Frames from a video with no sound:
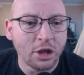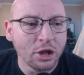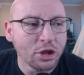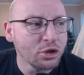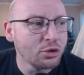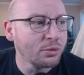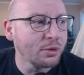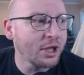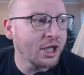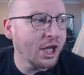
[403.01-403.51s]

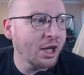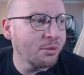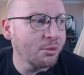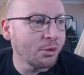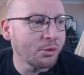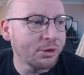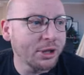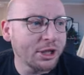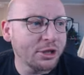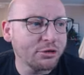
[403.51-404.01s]
So we came
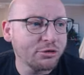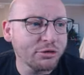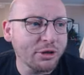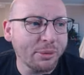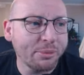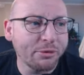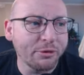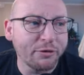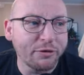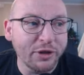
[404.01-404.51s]
up against
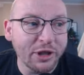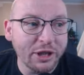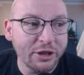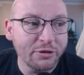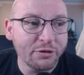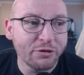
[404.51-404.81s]
Rapid Wien